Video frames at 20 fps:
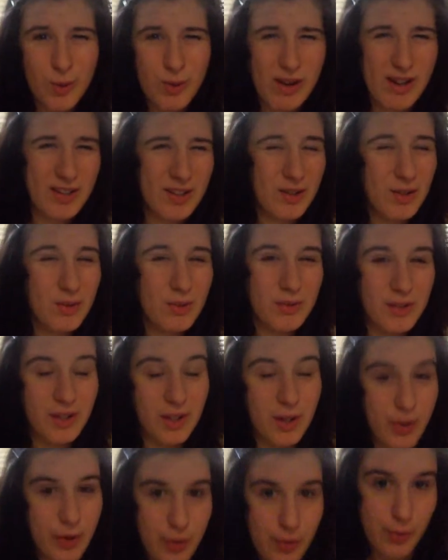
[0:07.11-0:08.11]
I don't
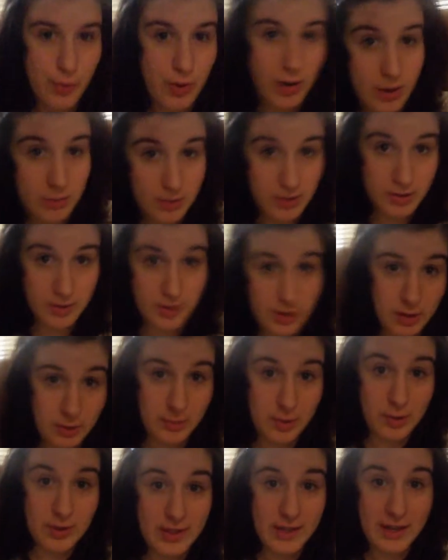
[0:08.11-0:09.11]
really know what I'm going to talk
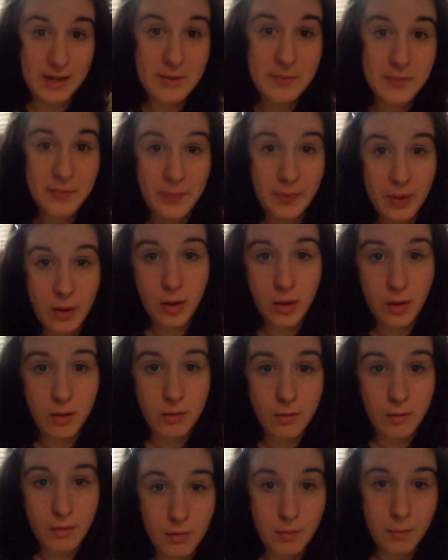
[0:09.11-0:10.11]
about today,
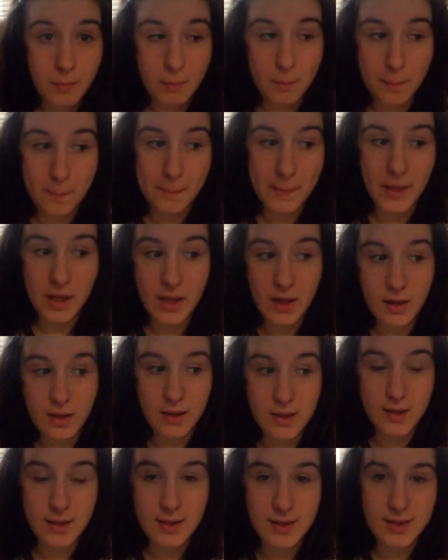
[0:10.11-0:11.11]

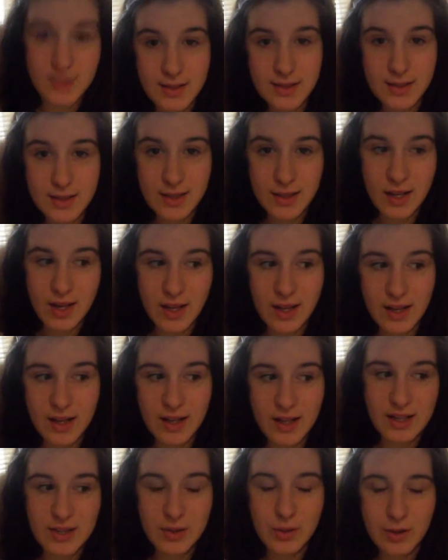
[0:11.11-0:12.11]
because
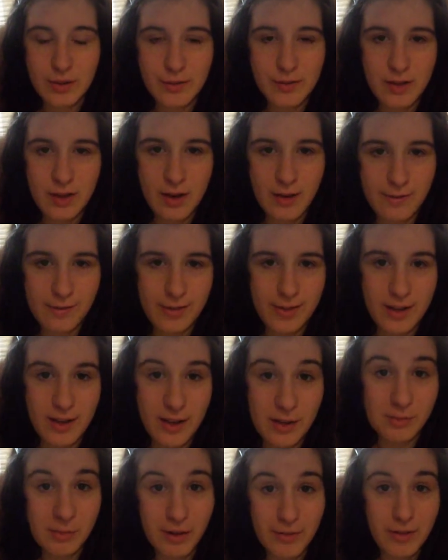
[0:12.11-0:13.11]
I sort of did everything
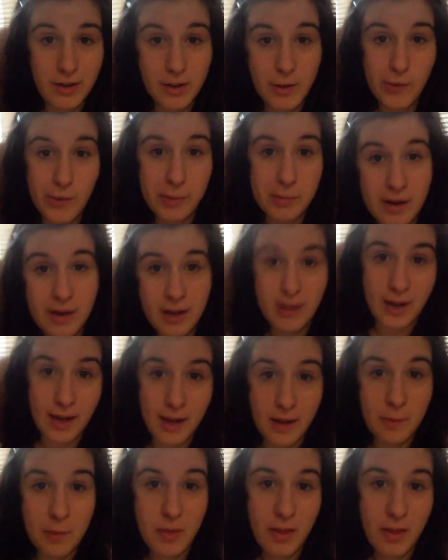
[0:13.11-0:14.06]
in my video on Monday.